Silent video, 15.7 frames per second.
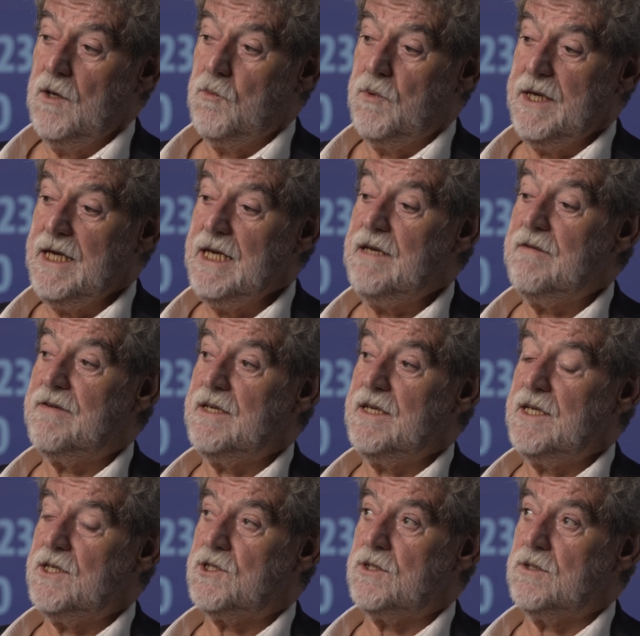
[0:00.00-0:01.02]
We even
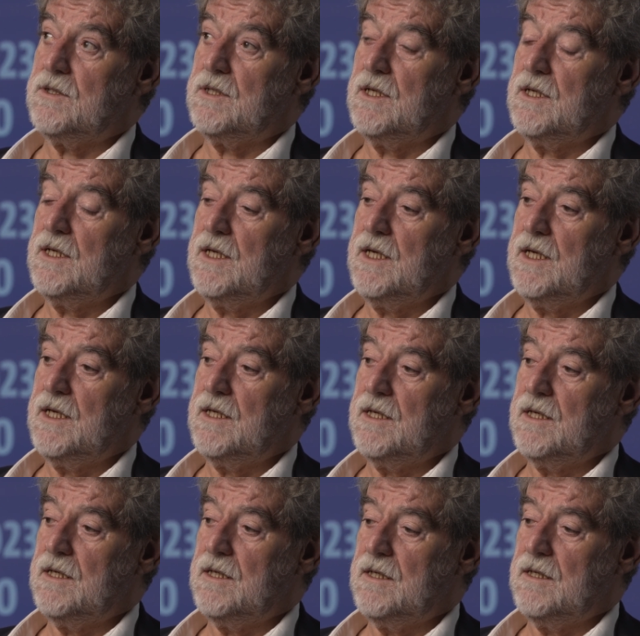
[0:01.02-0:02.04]
issued
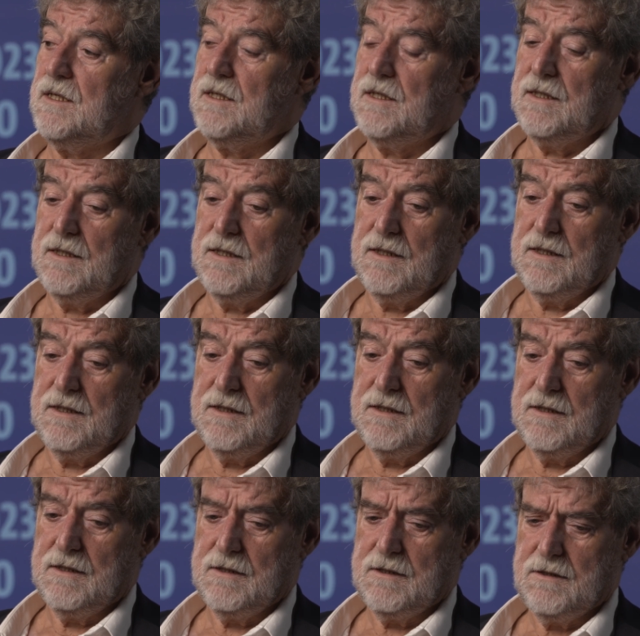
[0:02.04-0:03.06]
in
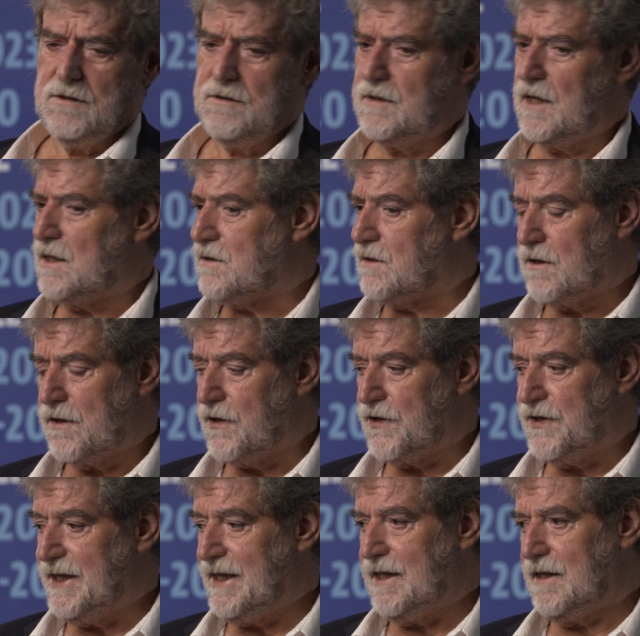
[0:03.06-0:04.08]

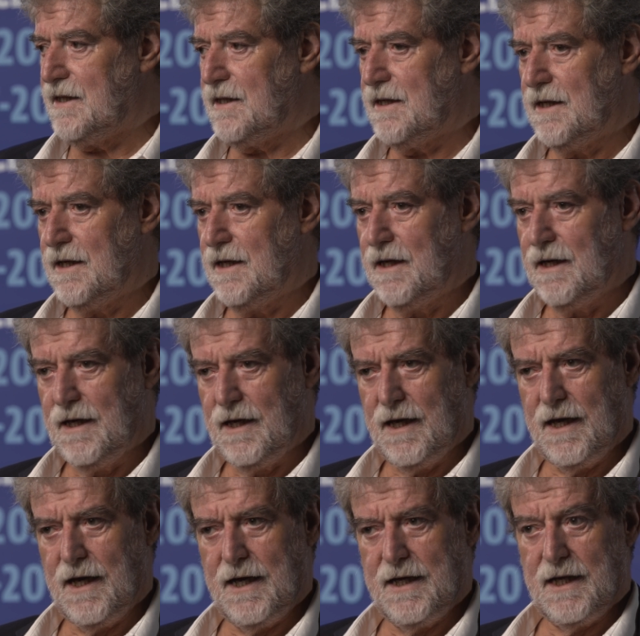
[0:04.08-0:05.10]
2013
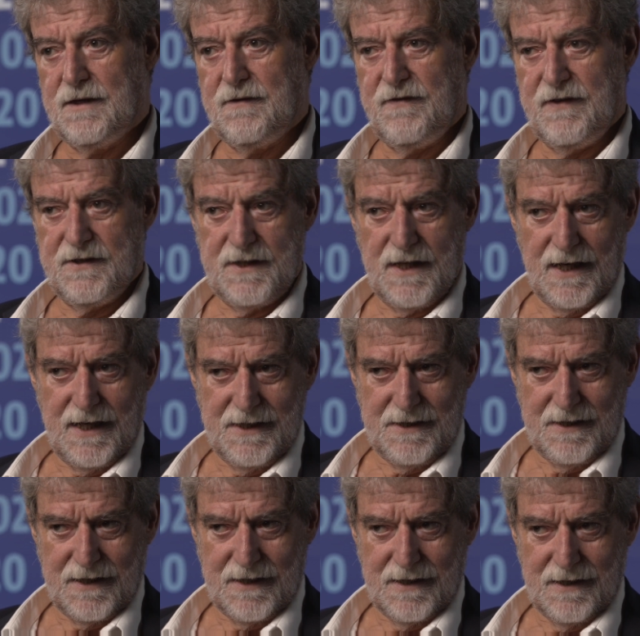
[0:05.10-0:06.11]
an
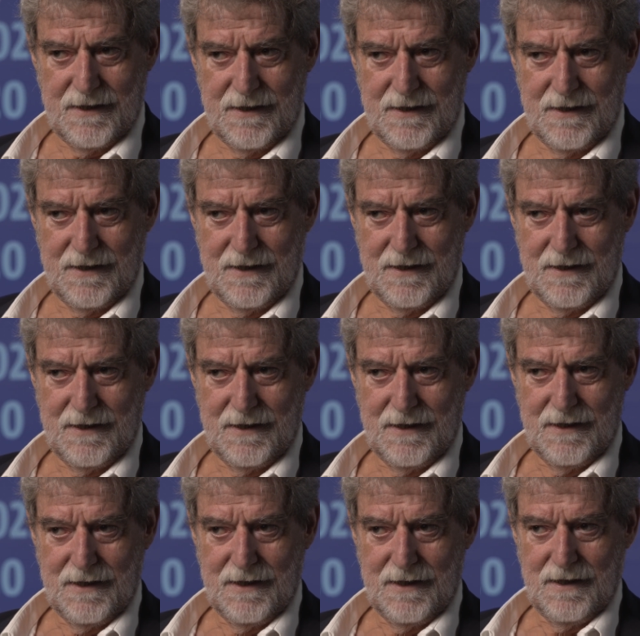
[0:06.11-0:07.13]
advertising
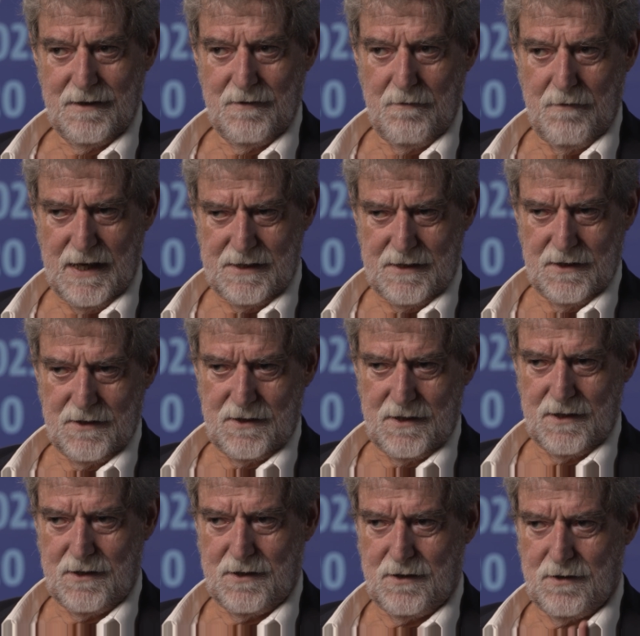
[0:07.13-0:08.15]

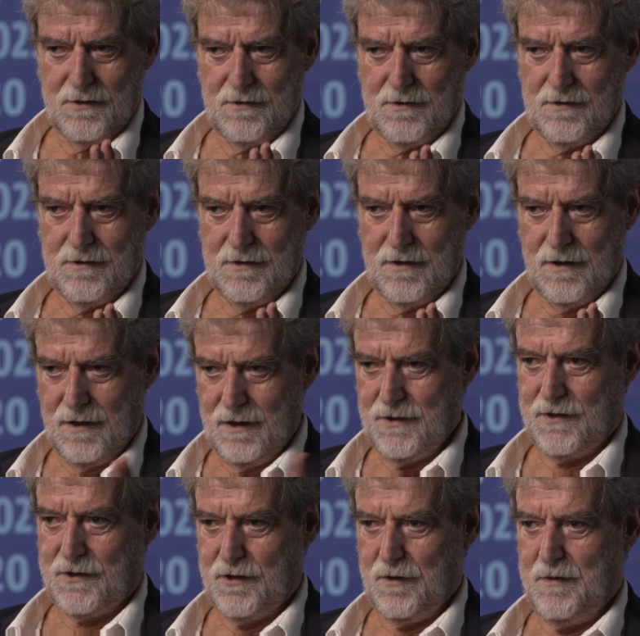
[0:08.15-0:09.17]
message to all
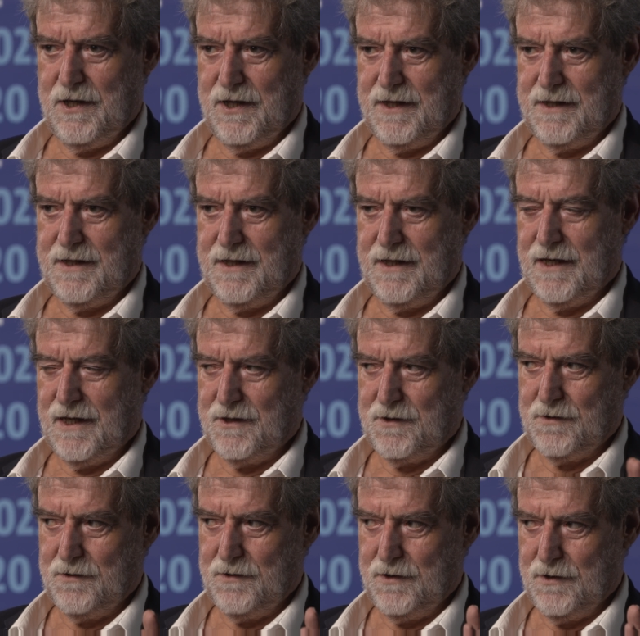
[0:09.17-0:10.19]
the community and
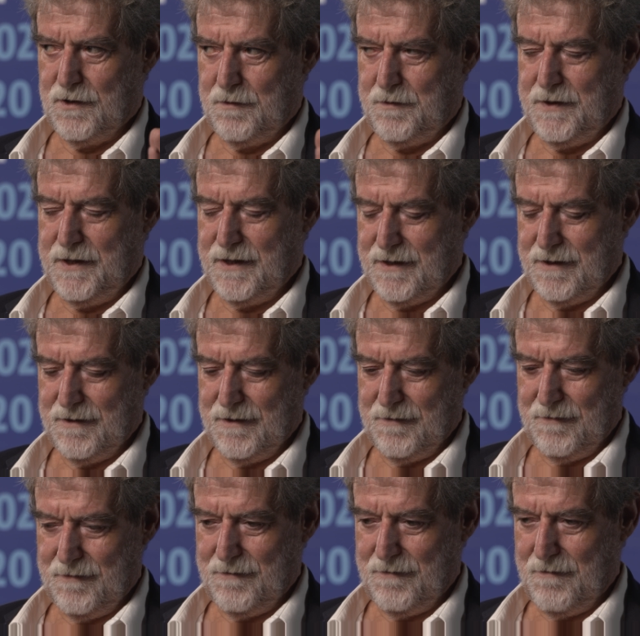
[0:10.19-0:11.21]
to European
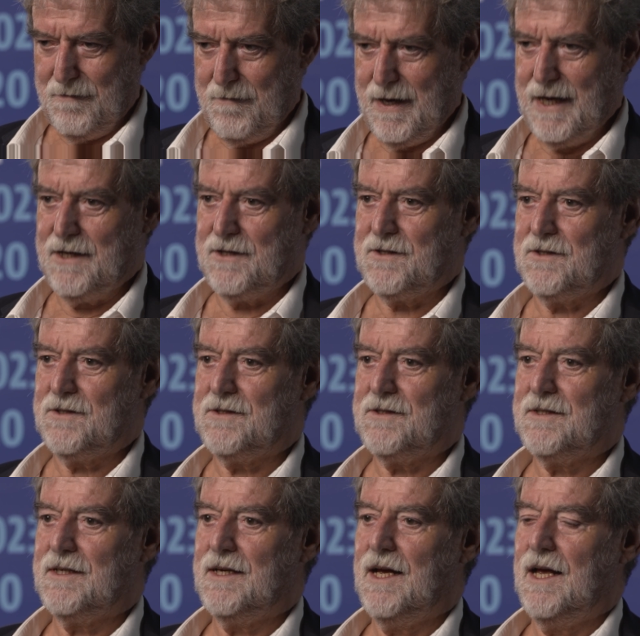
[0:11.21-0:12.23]
managers.